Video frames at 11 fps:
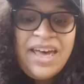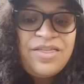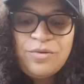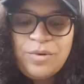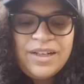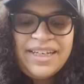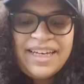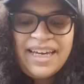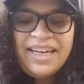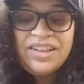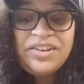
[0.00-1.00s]
The
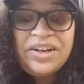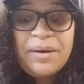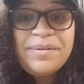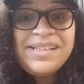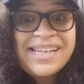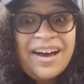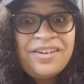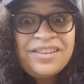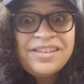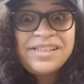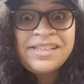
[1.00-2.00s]
whirligig can look up and down
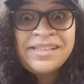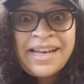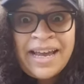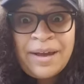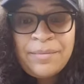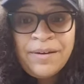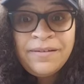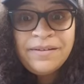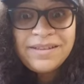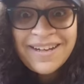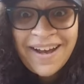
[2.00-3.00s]
at the same
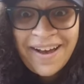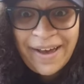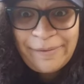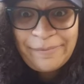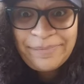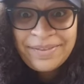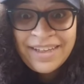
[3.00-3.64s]
time.